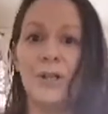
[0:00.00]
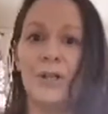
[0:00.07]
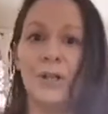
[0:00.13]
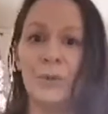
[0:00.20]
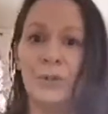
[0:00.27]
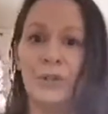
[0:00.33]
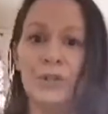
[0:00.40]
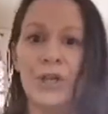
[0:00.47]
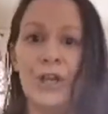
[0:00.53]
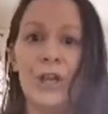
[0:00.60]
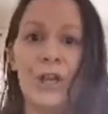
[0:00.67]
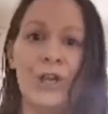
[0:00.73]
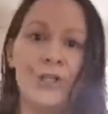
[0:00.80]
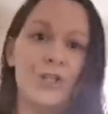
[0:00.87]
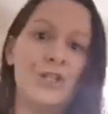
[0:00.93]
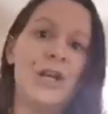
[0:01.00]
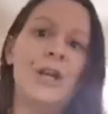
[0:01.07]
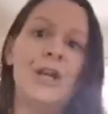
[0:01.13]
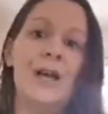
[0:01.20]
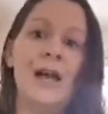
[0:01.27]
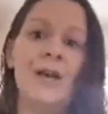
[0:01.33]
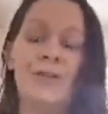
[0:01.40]
go to church,
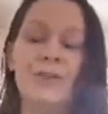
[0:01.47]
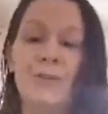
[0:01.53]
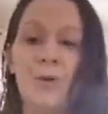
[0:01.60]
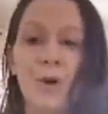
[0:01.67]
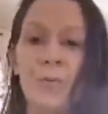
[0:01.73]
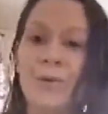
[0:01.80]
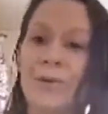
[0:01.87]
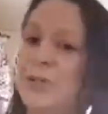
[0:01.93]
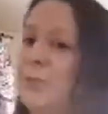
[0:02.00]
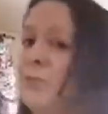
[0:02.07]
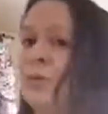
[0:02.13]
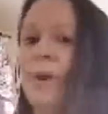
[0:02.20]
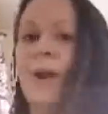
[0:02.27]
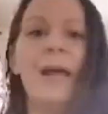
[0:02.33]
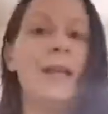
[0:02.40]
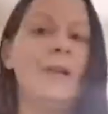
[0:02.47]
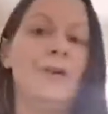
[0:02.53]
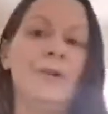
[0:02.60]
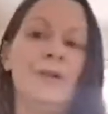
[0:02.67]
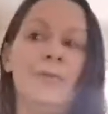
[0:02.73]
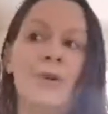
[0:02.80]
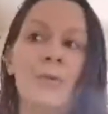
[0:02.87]
having your moment to pray or
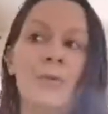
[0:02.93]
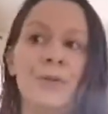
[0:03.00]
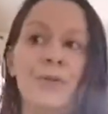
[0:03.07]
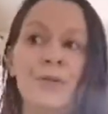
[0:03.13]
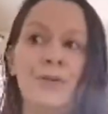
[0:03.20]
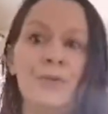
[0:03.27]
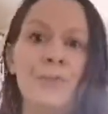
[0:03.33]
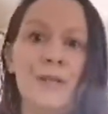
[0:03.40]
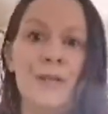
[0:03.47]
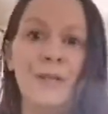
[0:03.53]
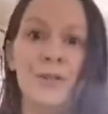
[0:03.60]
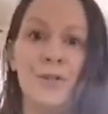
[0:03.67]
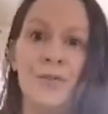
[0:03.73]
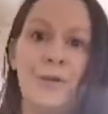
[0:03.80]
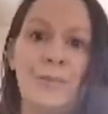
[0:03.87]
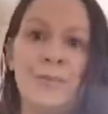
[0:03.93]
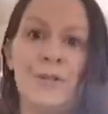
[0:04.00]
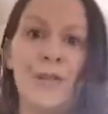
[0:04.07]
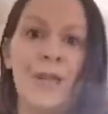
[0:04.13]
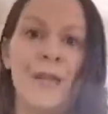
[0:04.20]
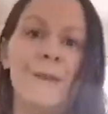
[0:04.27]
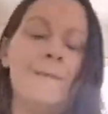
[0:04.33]
your moment to read a
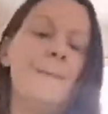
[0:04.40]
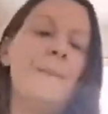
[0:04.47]
scripture.